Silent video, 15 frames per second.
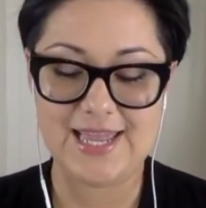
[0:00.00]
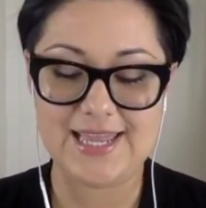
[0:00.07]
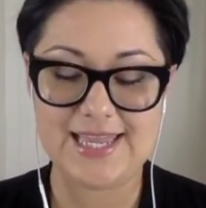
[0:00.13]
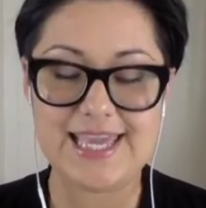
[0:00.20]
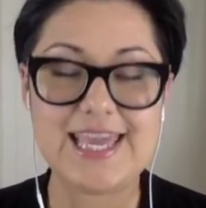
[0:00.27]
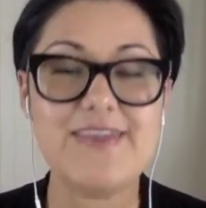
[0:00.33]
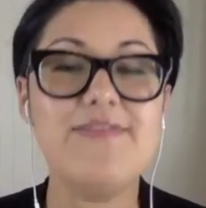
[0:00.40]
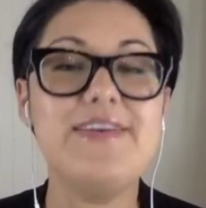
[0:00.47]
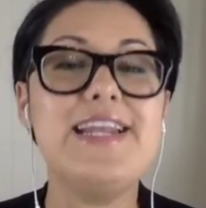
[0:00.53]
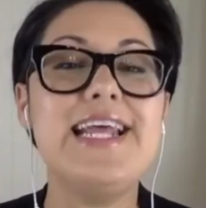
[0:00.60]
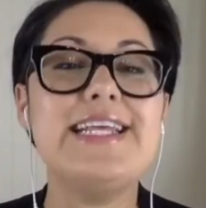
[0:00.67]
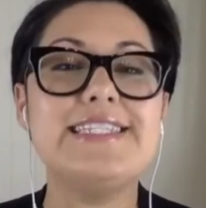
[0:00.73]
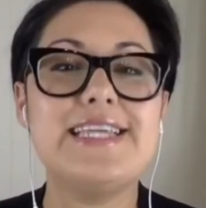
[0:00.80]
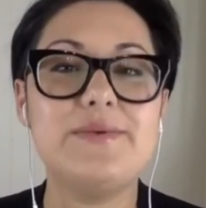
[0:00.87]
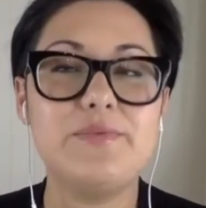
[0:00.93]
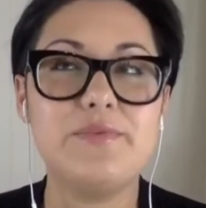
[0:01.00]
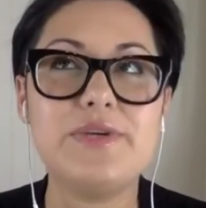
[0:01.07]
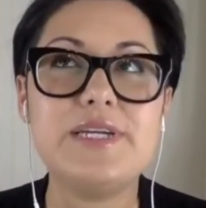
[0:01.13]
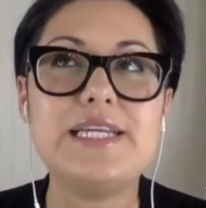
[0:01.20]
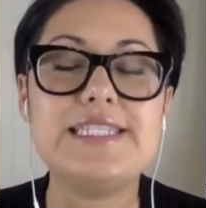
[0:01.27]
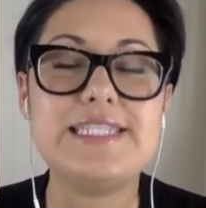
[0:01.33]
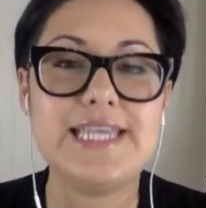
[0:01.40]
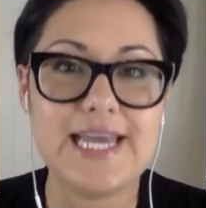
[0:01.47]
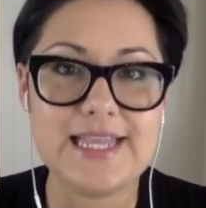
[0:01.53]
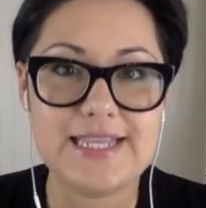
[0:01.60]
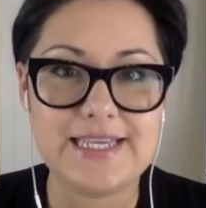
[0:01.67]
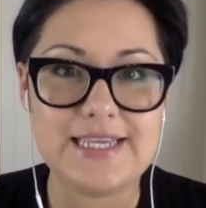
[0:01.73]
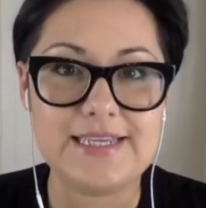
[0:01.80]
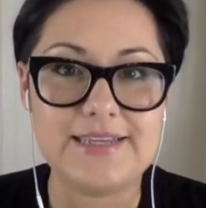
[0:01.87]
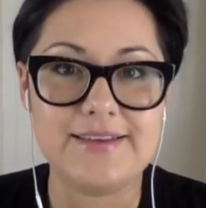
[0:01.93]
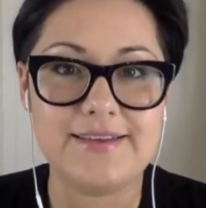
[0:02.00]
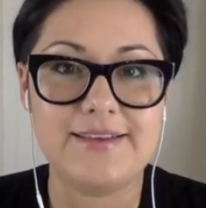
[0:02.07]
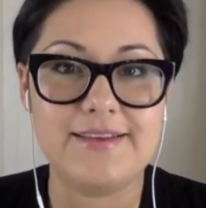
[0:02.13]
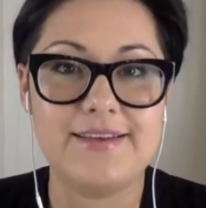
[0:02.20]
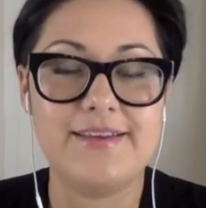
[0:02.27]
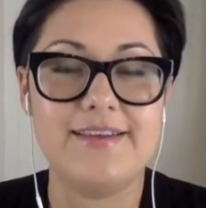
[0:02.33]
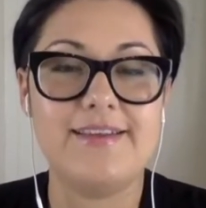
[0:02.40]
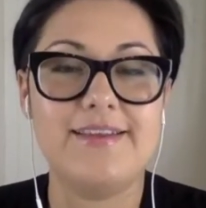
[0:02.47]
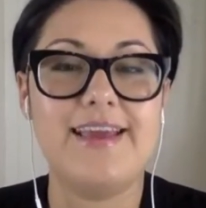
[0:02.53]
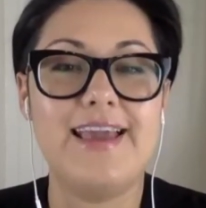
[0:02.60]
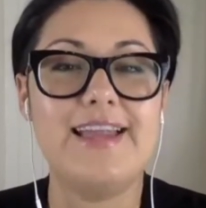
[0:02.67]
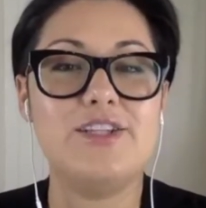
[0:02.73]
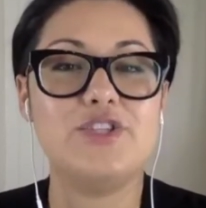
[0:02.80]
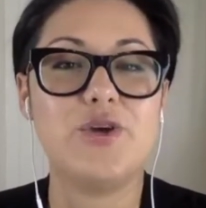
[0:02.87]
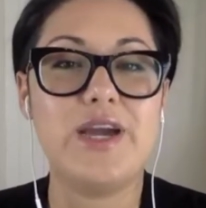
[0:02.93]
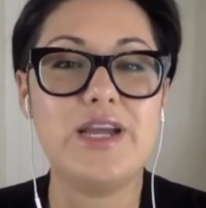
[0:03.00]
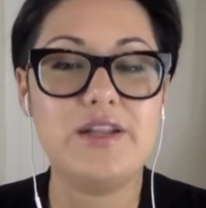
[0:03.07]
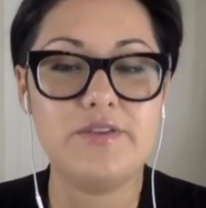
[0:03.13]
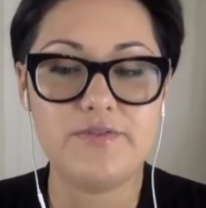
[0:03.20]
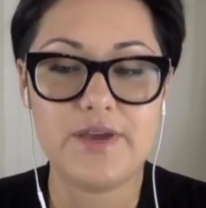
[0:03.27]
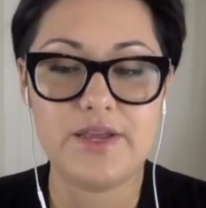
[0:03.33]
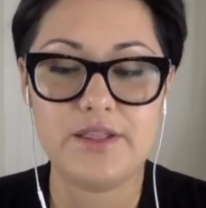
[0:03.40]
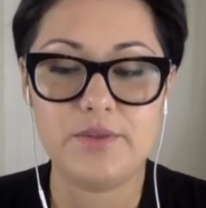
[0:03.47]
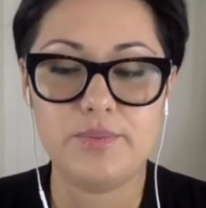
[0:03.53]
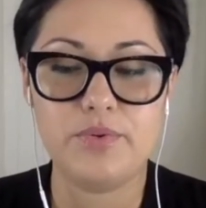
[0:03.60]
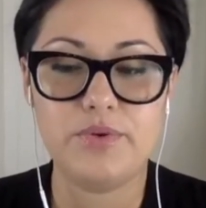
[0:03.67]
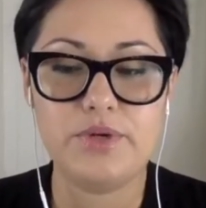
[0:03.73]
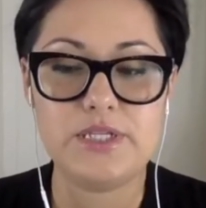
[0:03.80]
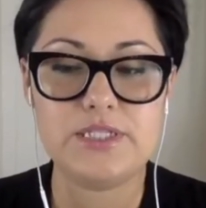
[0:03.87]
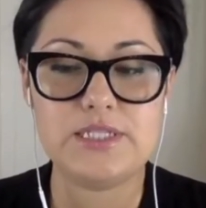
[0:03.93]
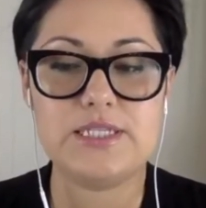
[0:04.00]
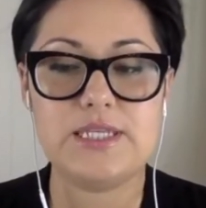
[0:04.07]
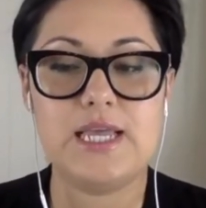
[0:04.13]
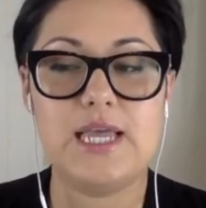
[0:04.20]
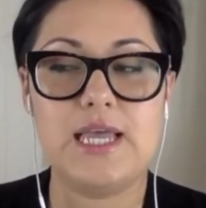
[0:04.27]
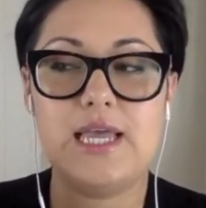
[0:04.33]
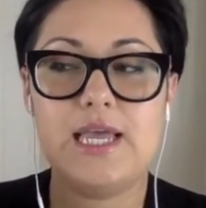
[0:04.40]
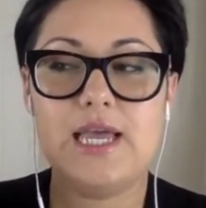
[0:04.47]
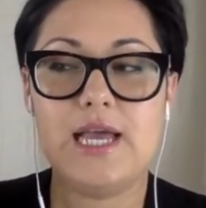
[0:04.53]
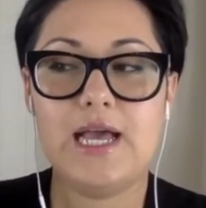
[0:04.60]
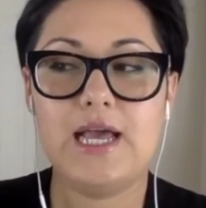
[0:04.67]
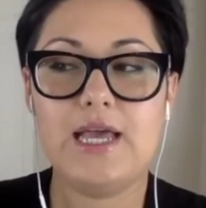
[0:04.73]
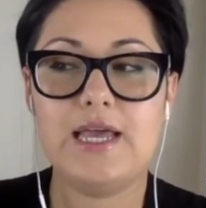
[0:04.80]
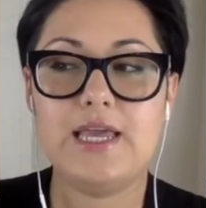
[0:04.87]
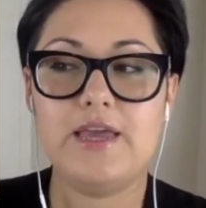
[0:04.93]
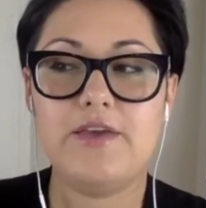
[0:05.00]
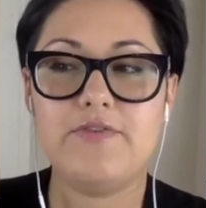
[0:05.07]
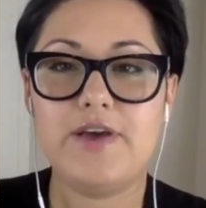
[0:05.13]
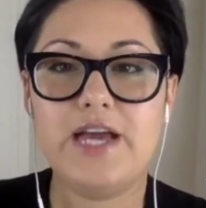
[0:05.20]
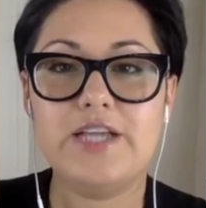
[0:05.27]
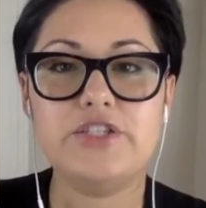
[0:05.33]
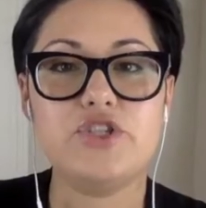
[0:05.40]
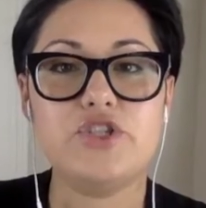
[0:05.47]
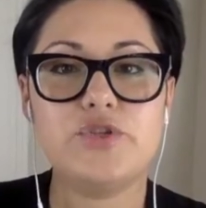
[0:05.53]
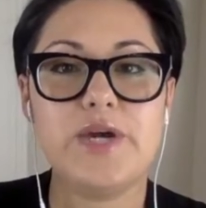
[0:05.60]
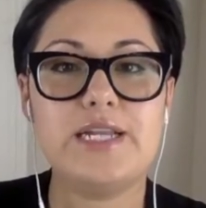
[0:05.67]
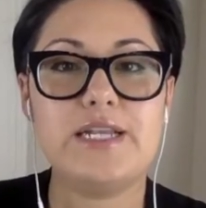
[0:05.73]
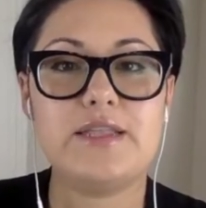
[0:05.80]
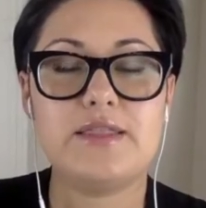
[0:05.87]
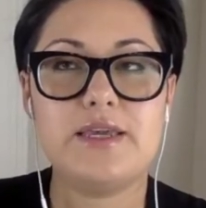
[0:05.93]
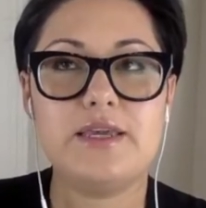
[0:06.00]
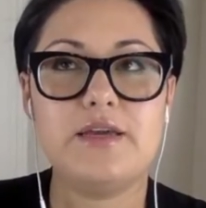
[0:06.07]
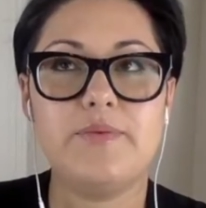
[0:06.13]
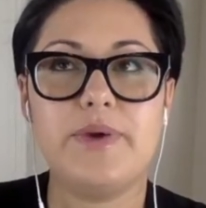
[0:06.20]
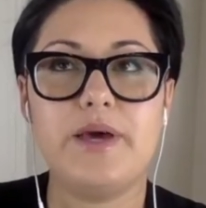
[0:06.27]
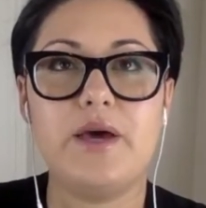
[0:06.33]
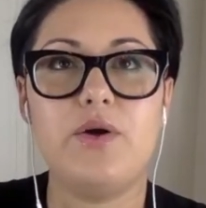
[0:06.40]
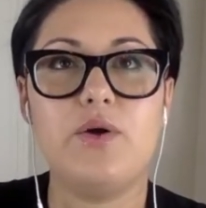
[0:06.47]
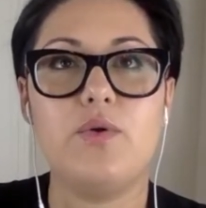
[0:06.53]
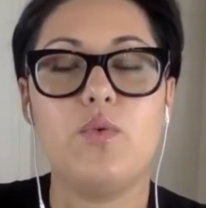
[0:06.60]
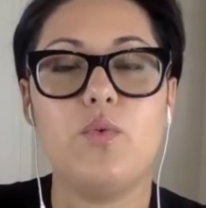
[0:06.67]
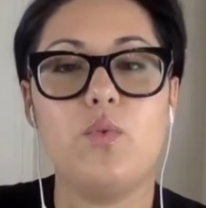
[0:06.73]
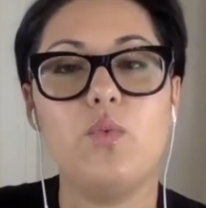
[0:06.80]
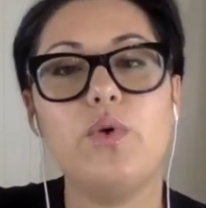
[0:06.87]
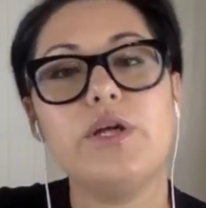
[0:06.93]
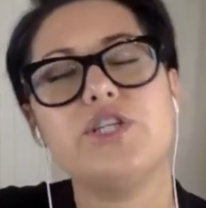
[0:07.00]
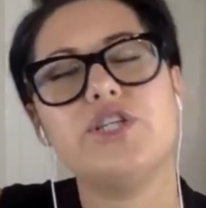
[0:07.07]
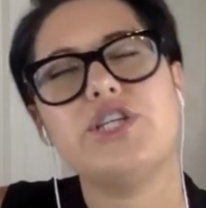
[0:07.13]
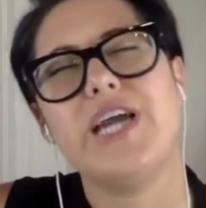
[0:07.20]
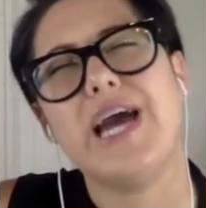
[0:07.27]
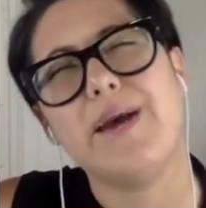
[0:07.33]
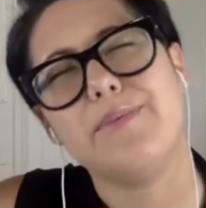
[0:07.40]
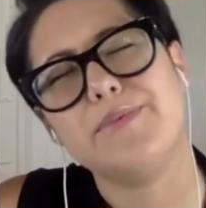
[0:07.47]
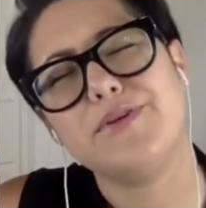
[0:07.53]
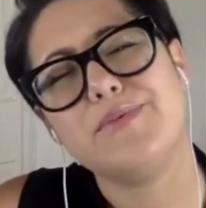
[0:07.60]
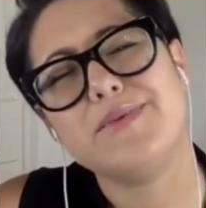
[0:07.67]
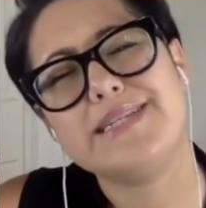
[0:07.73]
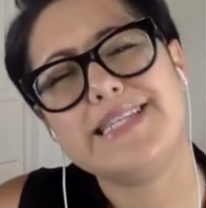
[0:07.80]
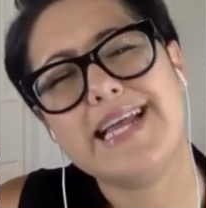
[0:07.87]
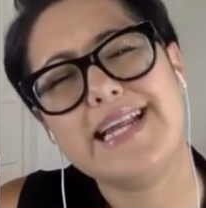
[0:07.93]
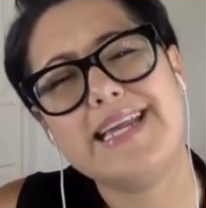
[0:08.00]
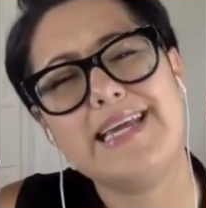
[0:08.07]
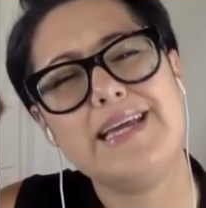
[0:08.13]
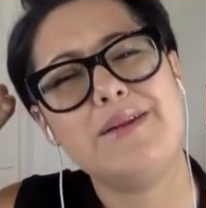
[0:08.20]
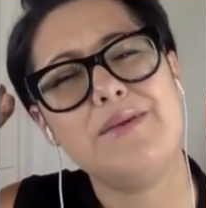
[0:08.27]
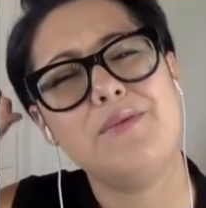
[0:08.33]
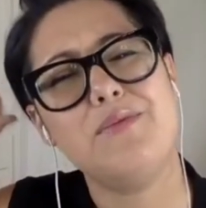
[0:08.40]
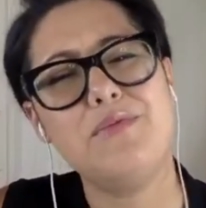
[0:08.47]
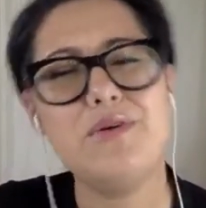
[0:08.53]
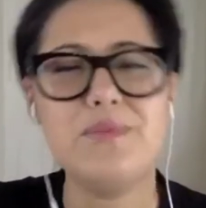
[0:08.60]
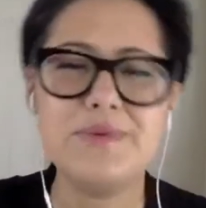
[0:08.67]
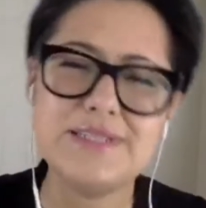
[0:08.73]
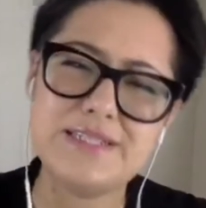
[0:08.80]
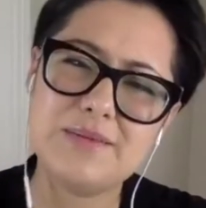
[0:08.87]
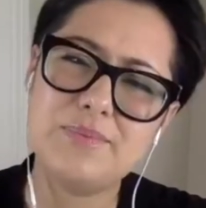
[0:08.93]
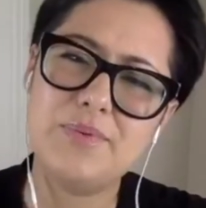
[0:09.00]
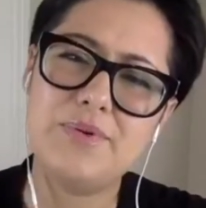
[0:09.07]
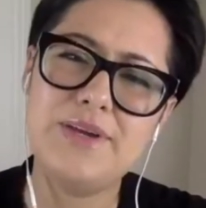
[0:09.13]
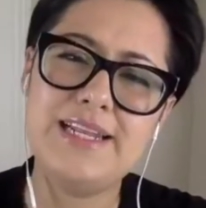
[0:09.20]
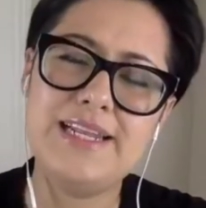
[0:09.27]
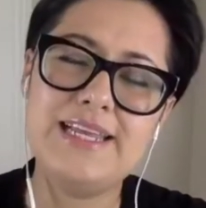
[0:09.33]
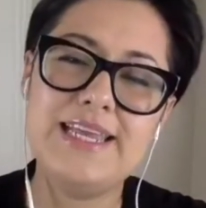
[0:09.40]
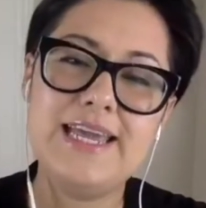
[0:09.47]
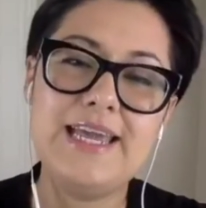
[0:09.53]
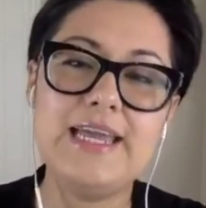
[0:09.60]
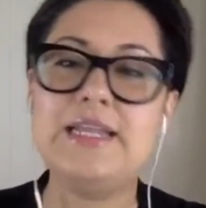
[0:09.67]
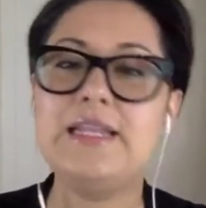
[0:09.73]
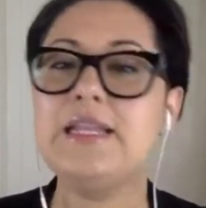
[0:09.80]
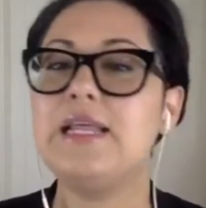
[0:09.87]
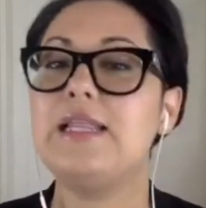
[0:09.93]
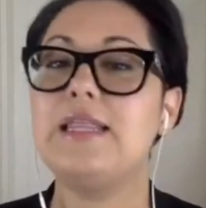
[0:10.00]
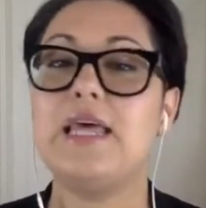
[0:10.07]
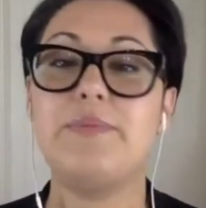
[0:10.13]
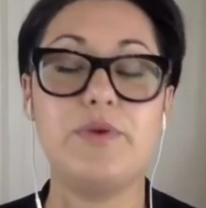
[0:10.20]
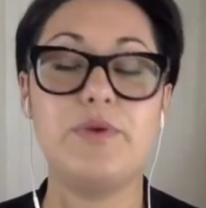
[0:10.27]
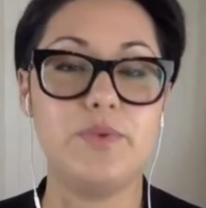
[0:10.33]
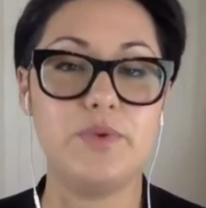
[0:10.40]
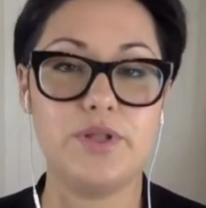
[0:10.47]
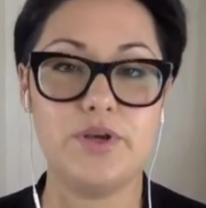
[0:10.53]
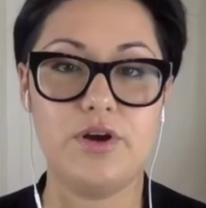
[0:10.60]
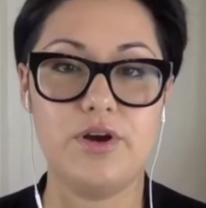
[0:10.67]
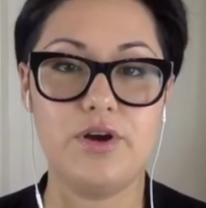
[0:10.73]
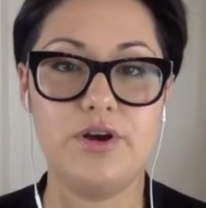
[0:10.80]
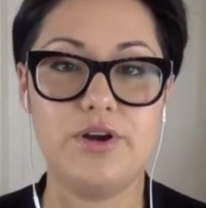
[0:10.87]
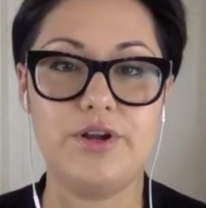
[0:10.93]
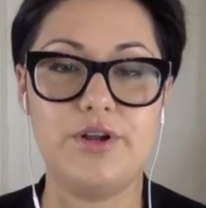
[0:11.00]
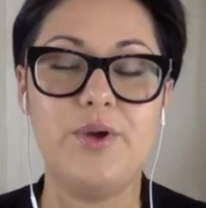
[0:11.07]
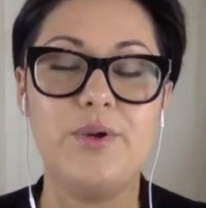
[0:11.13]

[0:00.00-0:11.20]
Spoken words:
even as I'm retelling and trying to find the points, if I just try to think about what chapter was that in, what was the point again, that'd be really hard.